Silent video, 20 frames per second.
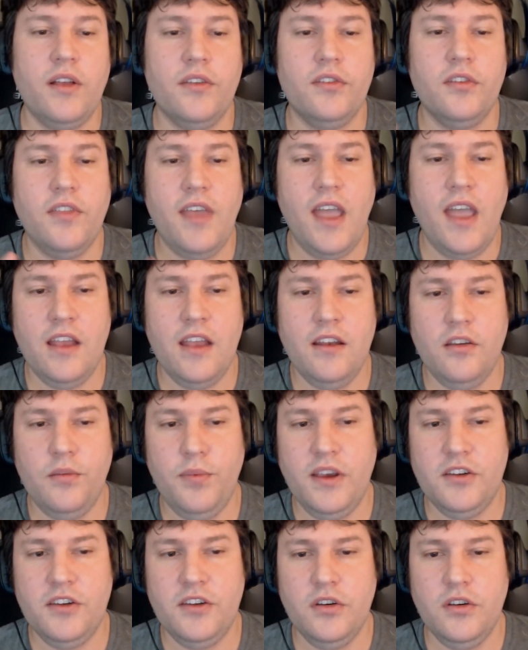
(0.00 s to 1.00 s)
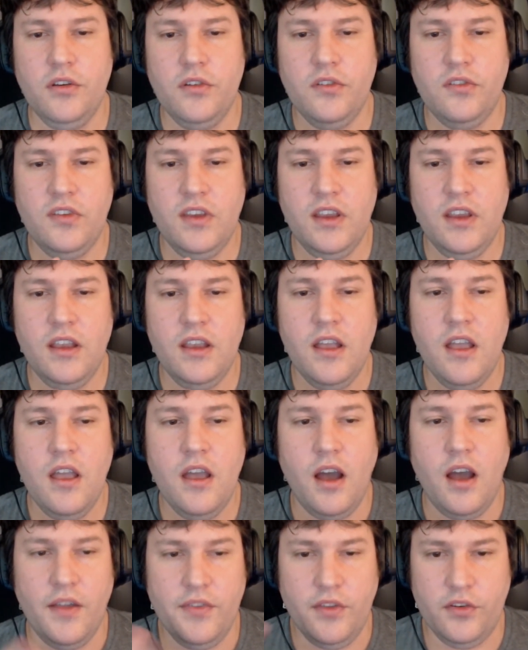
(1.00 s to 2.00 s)
So that anticipation you'd see
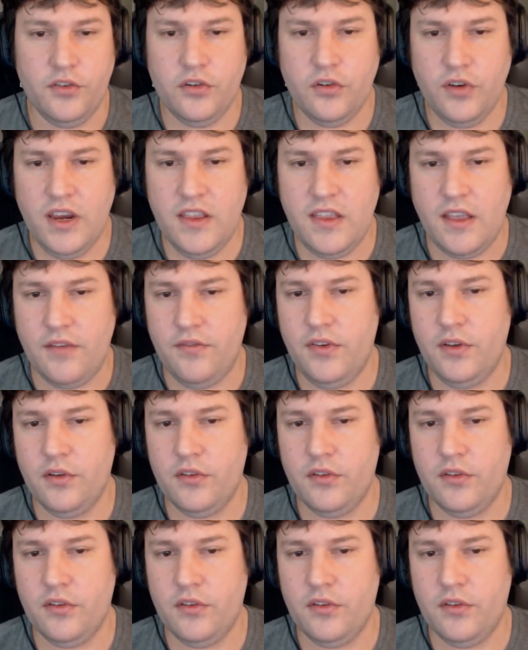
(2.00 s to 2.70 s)
on the screen that feels